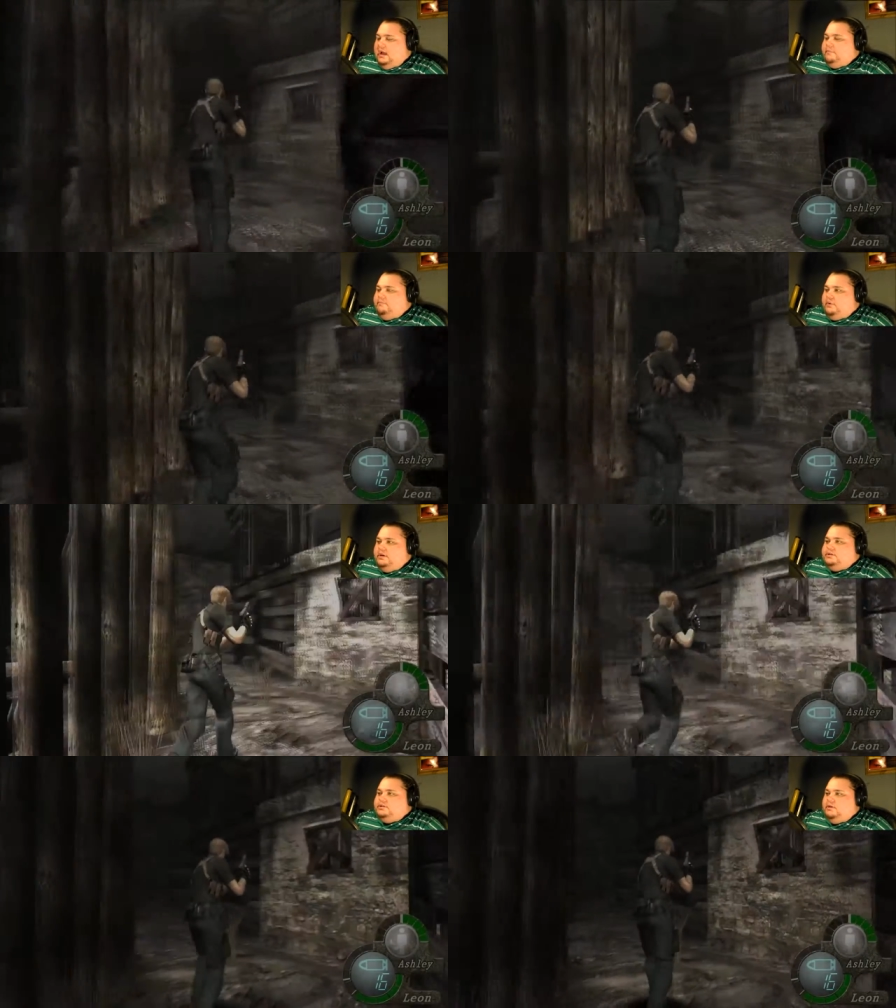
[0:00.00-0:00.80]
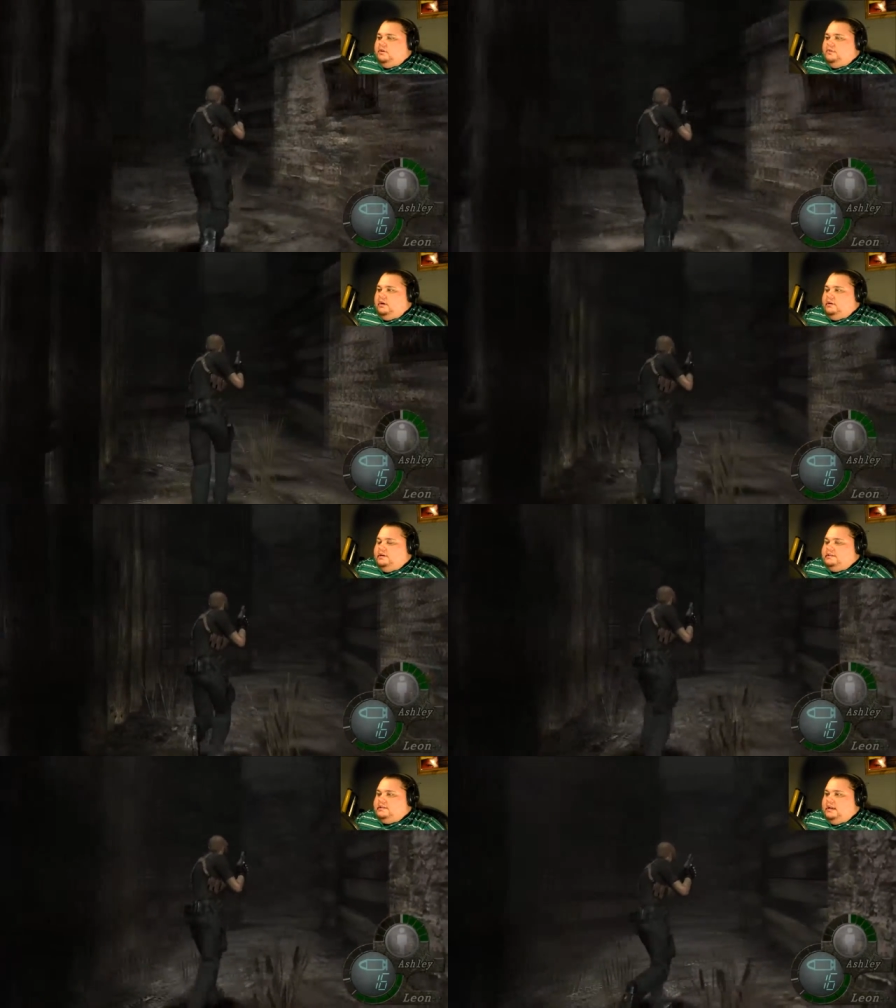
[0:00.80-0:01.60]
I'm pretty sure there
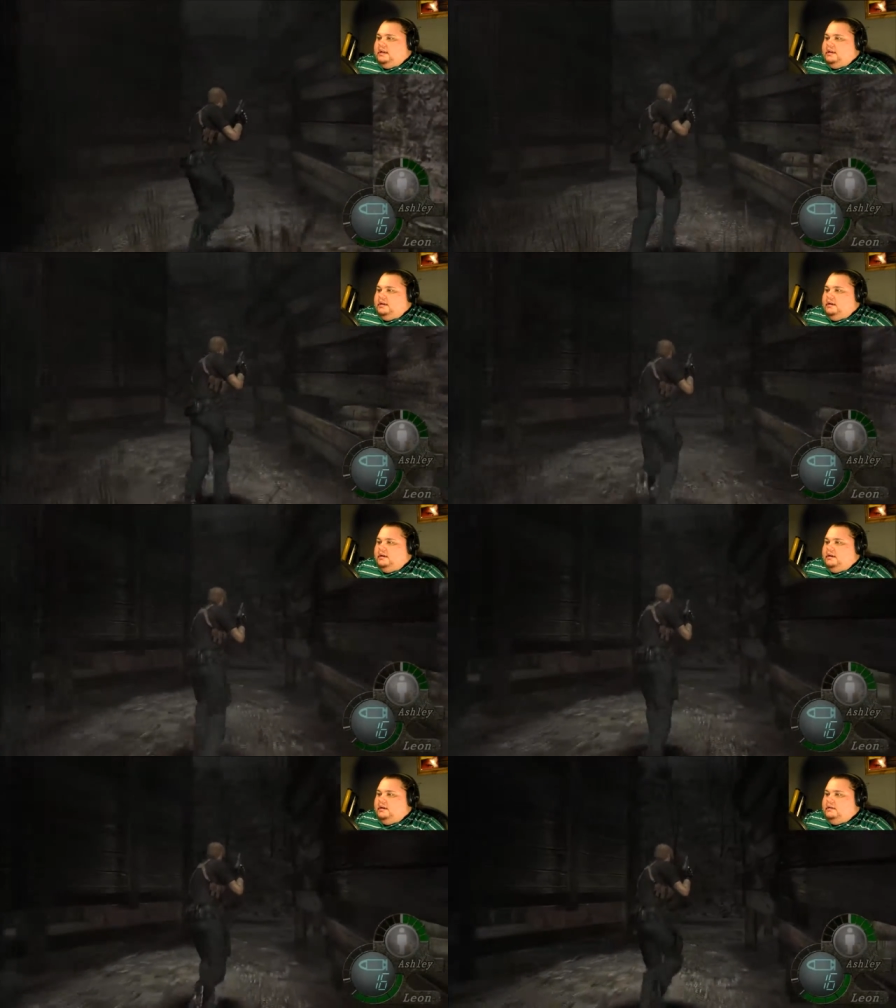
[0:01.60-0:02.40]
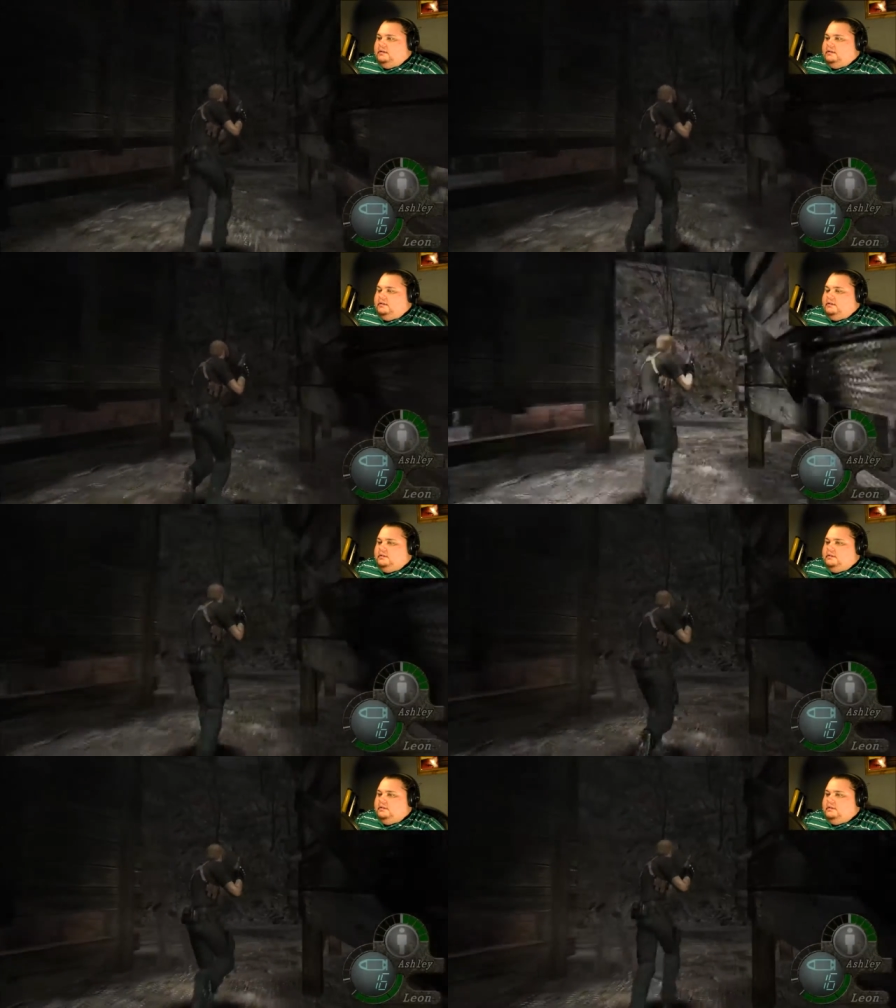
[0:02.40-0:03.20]
is a, uh,
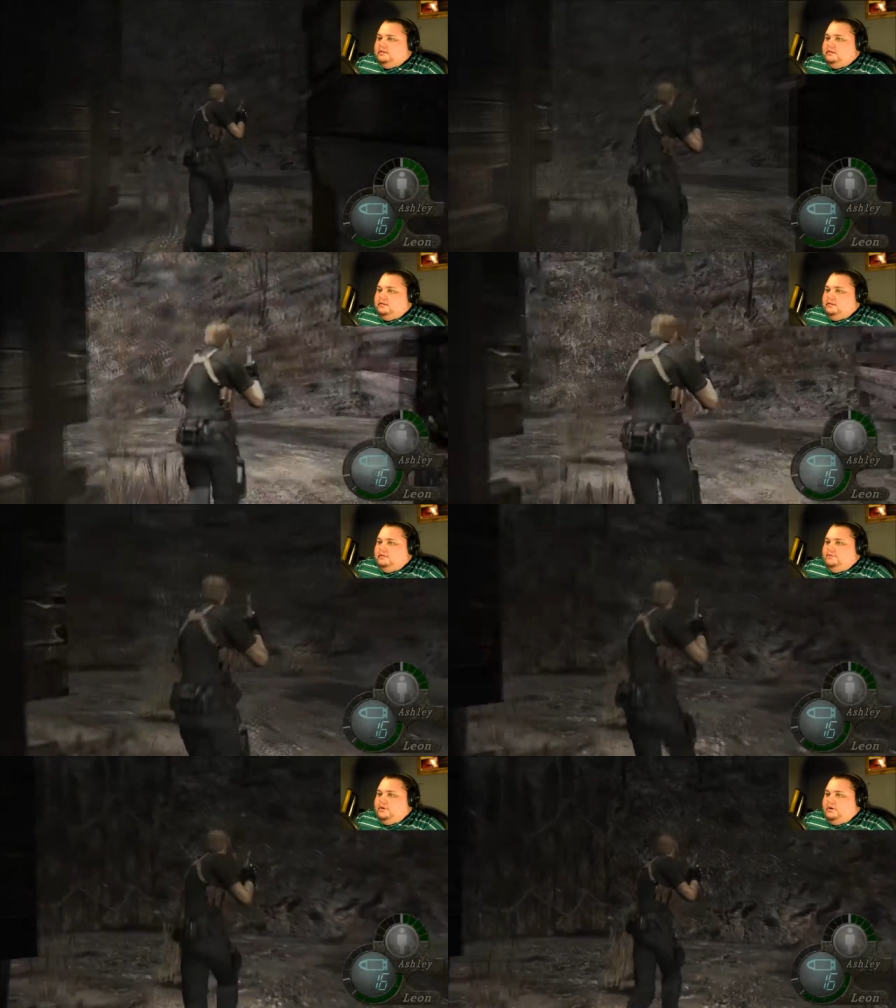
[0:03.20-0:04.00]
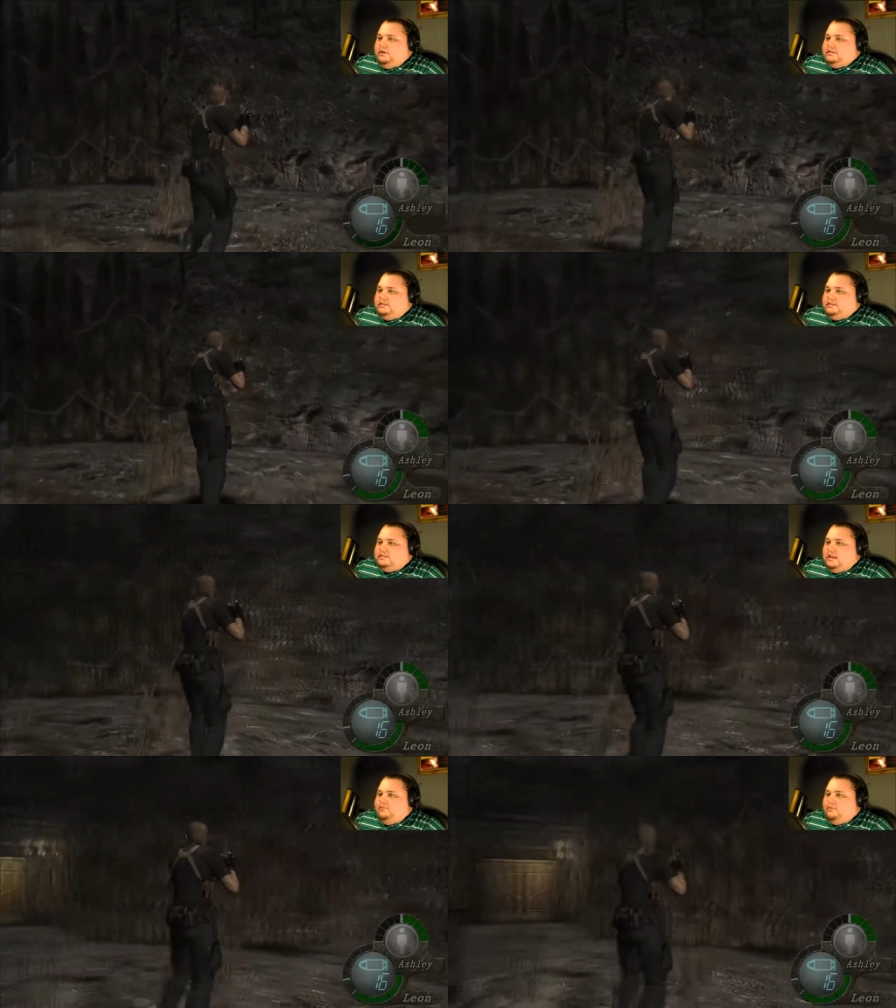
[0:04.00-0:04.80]
there is a
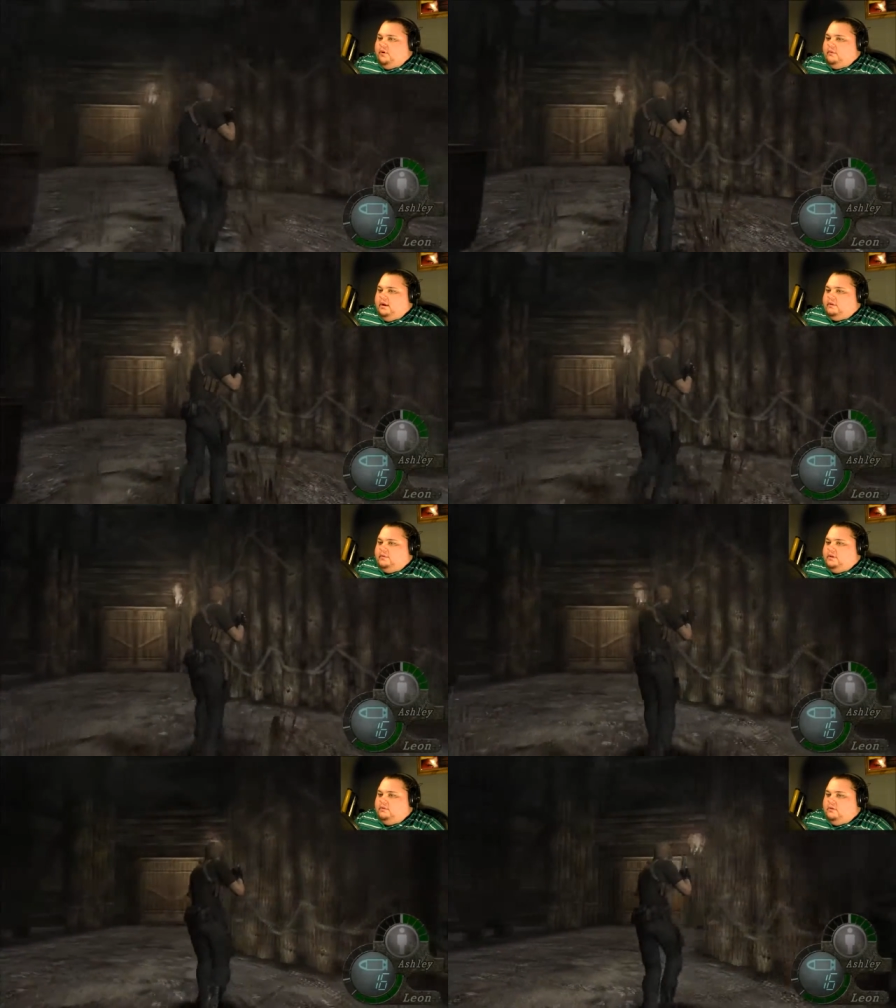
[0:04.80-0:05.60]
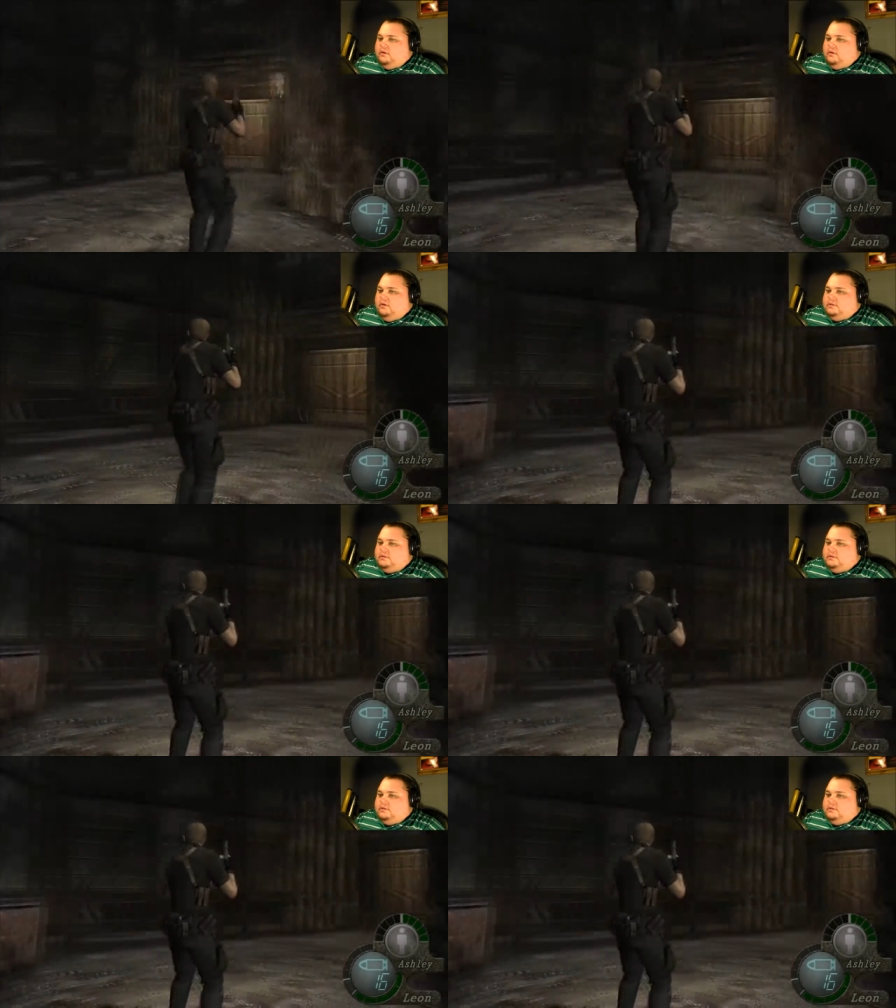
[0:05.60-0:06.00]
safe point right after that door.